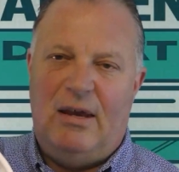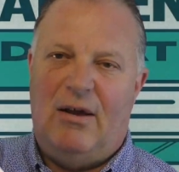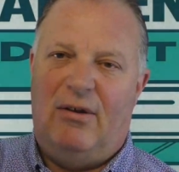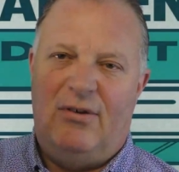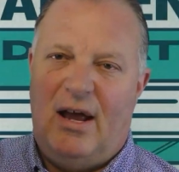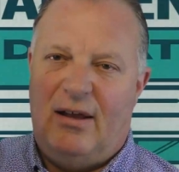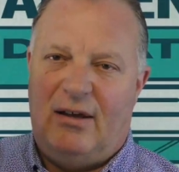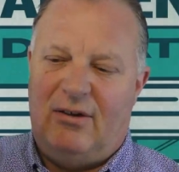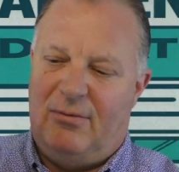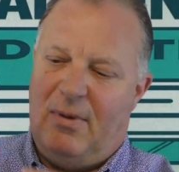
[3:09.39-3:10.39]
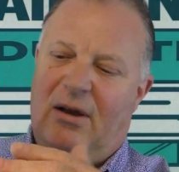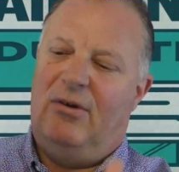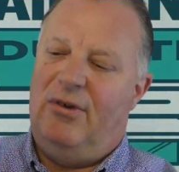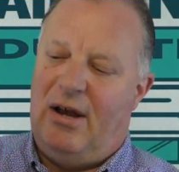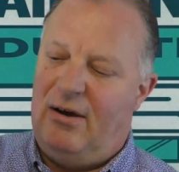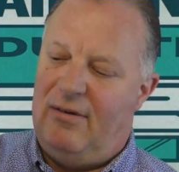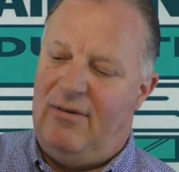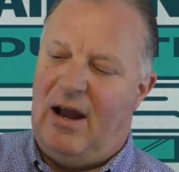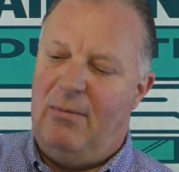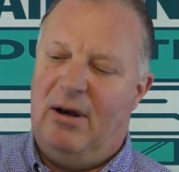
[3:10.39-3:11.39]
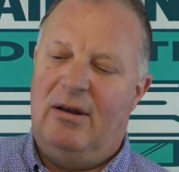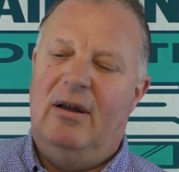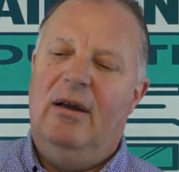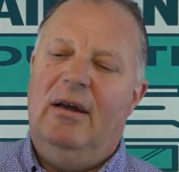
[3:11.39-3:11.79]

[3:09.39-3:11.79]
You know, it's not like this big old tear in the fabric.